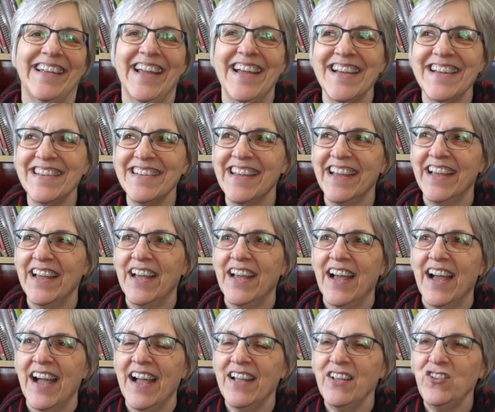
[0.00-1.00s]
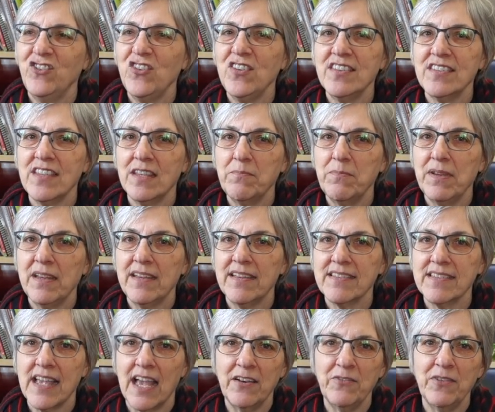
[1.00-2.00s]
And she said,
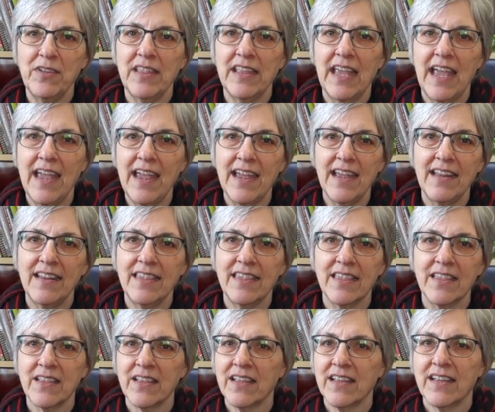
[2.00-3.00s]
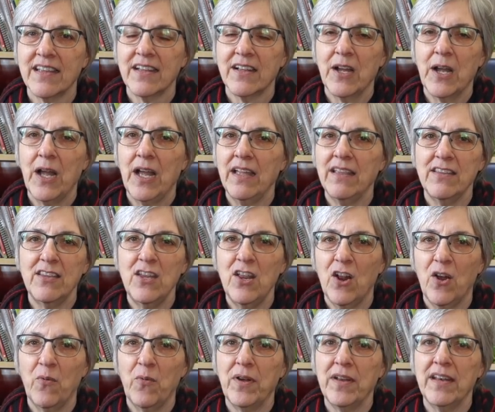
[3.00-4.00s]
because Henry VIII, you
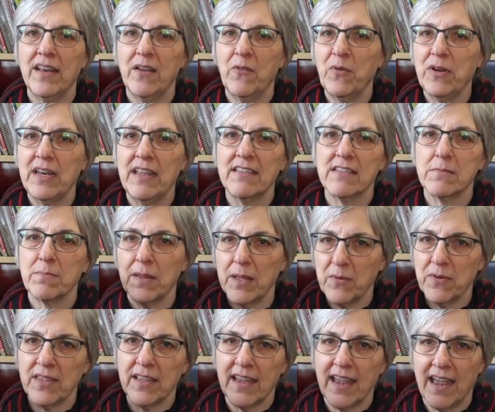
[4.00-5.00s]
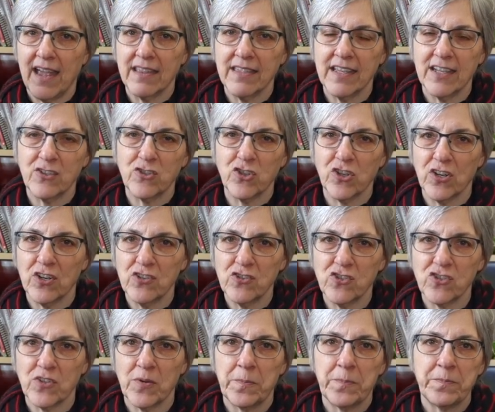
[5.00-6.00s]
know, when he split with the Catholic
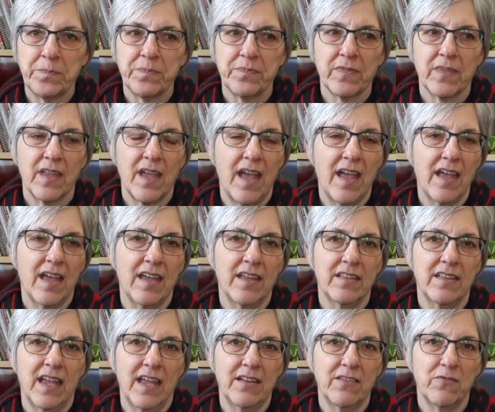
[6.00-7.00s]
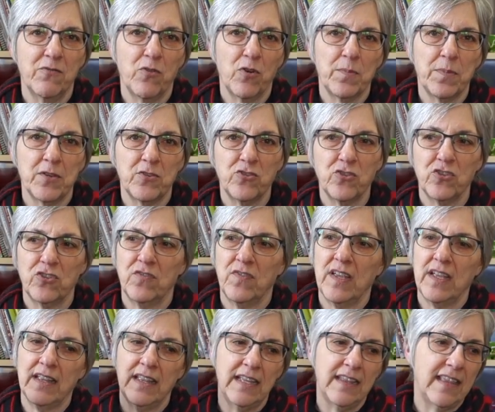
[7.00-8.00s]
Church and formed the Church of
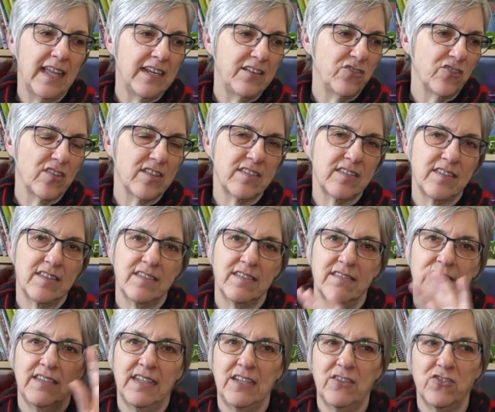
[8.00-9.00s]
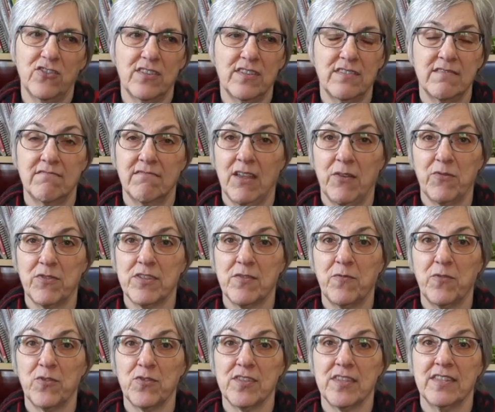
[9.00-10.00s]
England, that was the
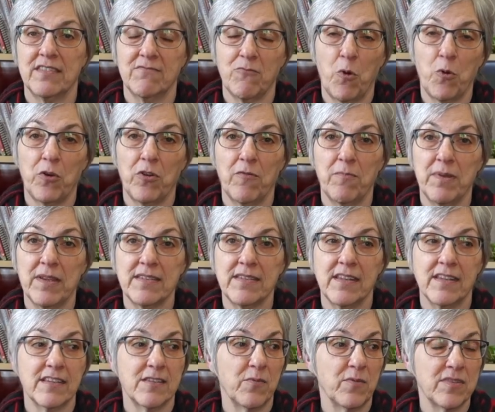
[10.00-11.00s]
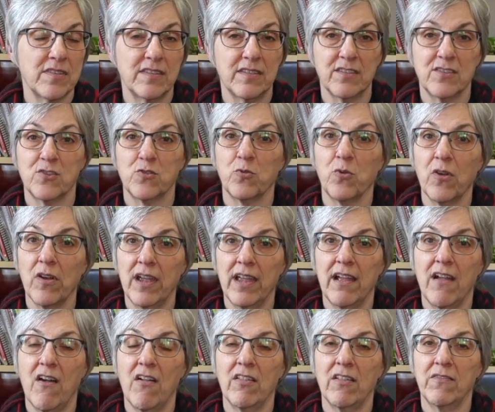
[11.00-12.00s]
first order of business, was
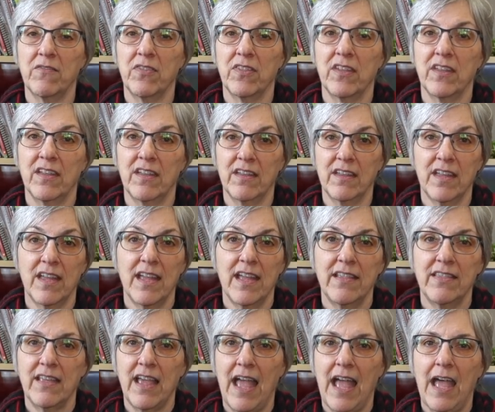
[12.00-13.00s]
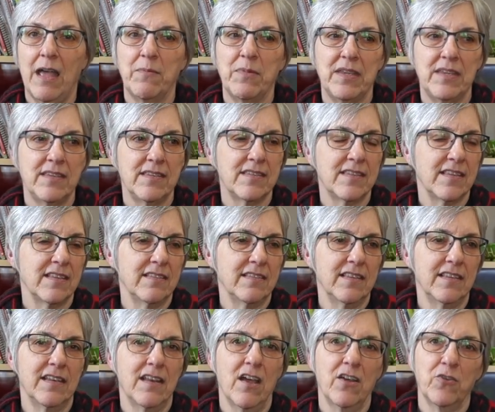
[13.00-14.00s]
destroying all of the abbeys
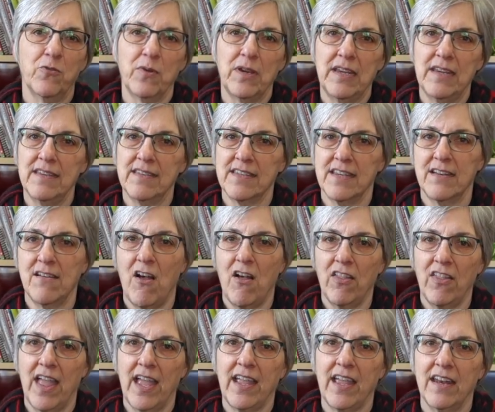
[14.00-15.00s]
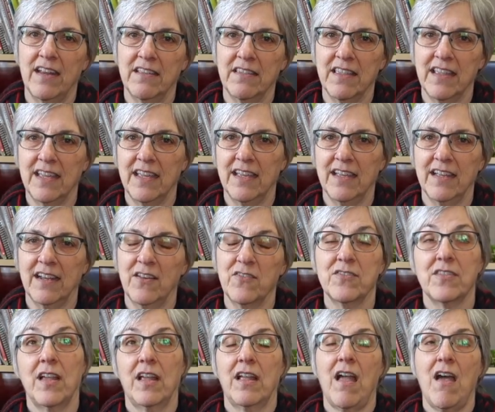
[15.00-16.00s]
and the nunneries and all that kind of thing. And
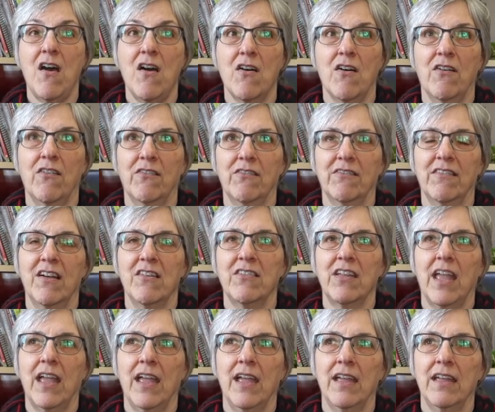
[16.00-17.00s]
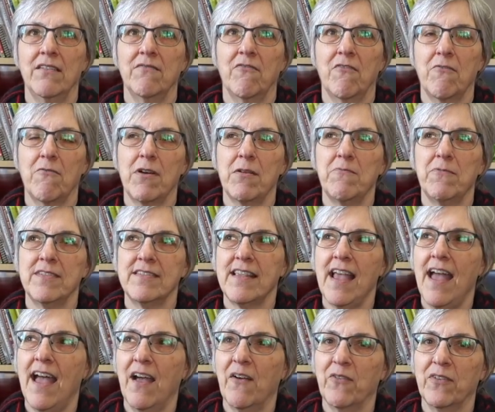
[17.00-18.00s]
it's like, oh, okay, when was
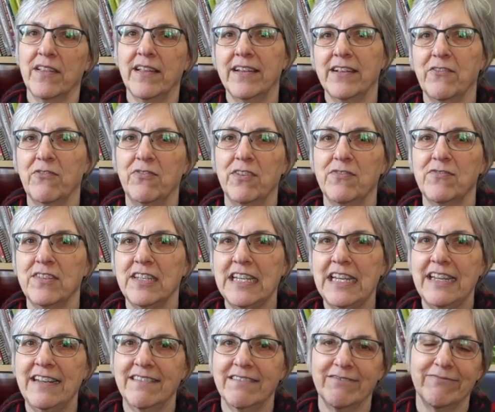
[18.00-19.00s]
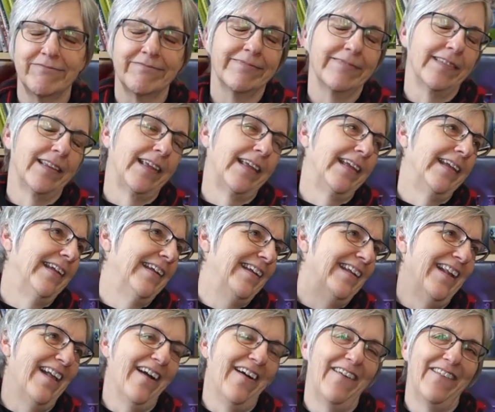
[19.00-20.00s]
that? Well, like 15,
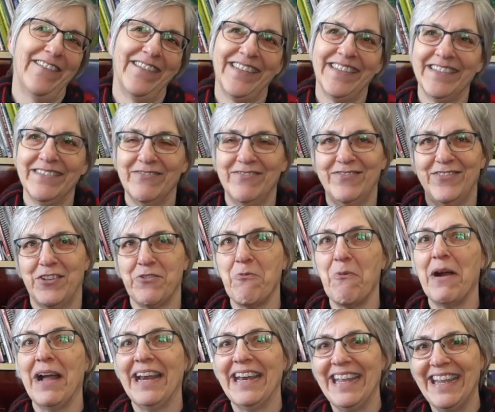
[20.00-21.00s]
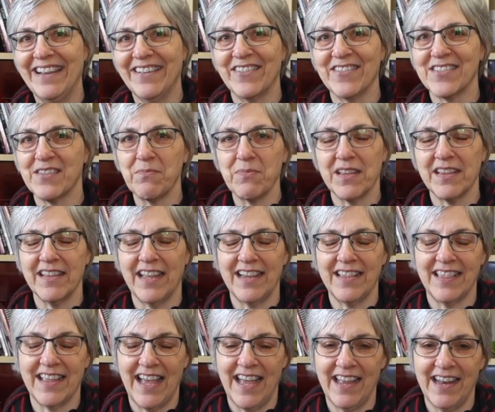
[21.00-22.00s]
you know, 20 or something
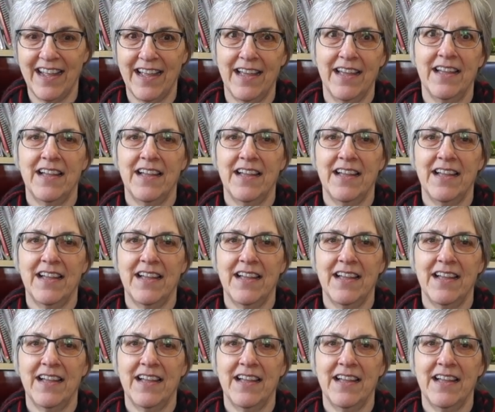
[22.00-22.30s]
like that.